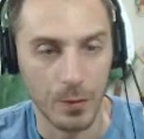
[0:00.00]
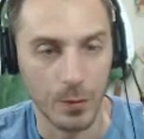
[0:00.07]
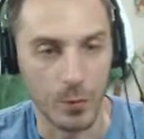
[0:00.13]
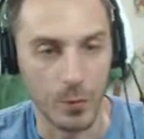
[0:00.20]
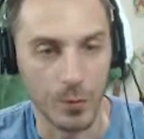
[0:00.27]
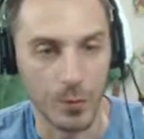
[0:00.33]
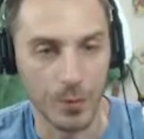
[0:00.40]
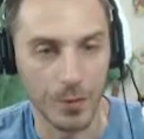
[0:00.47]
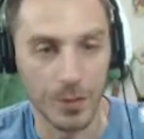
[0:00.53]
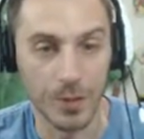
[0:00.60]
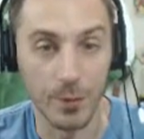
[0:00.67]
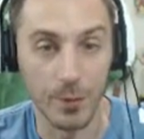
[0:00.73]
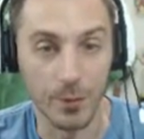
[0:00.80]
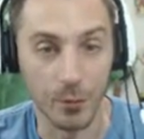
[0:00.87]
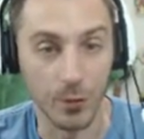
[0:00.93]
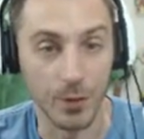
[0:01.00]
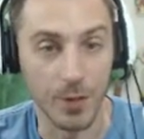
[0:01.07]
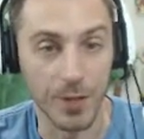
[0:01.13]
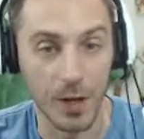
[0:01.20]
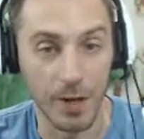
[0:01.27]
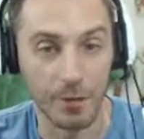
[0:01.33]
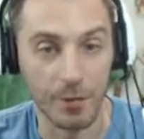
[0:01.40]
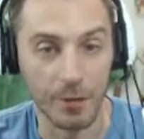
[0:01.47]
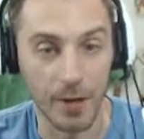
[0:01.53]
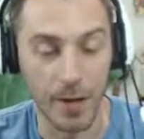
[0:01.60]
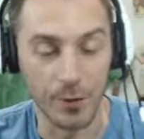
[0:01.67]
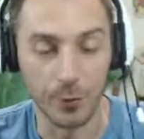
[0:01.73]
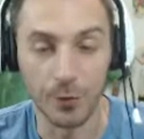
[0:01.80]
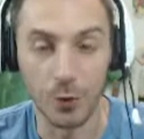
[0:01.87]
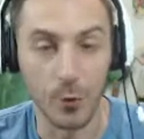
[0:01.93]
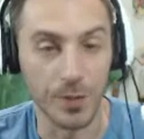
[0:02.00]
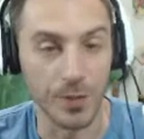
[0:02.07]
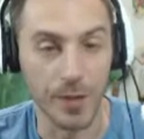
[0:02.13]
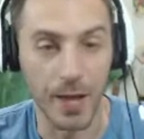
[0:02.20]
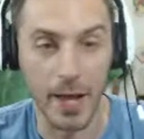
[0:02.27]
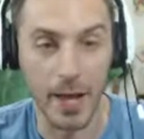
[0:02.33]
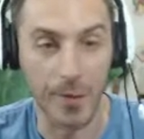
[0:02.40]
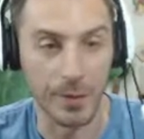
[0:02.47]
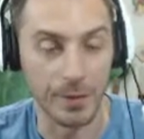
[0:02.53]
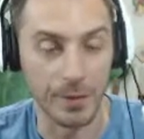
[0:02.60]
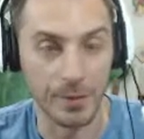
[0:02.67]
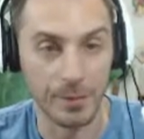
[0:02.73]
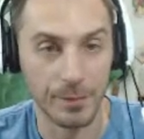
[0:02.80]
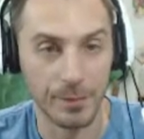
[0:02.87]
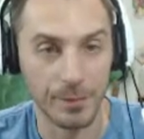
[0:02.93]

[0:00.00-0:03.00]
Oof, this is going to be really tough. I don't know what's going to happen.